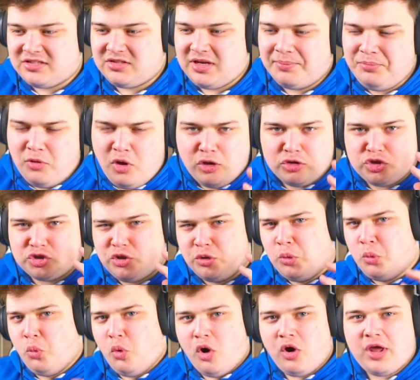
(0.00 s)
i'm not just doing
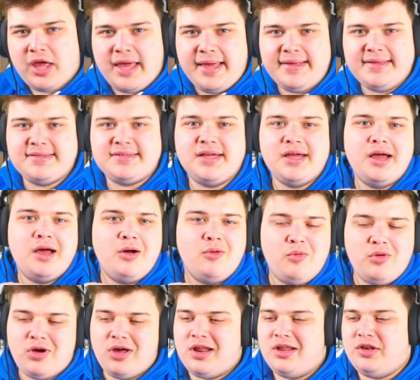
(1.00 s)
one case we're
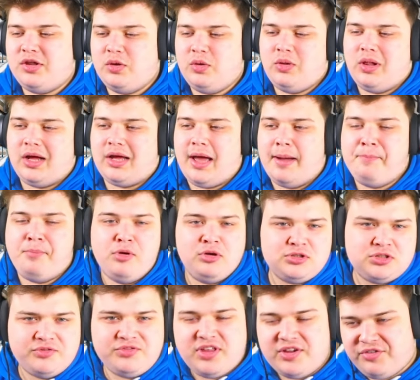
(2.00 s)
gonna do like a bunch
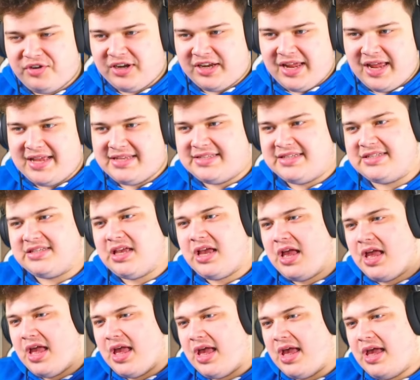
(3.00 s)
of different cases
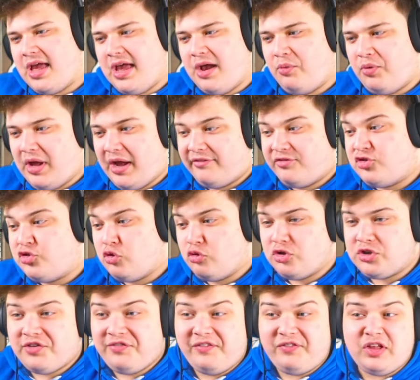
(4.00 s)
uh, we have
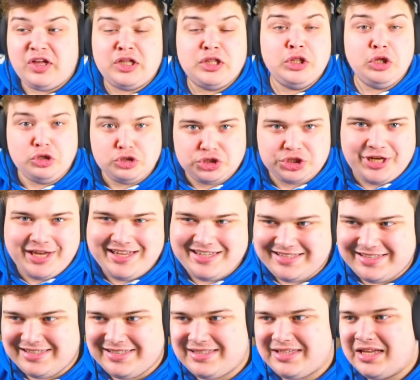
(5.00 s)
250 clutch
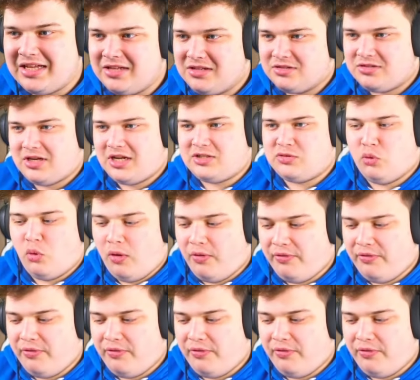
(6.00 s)
cases so that's one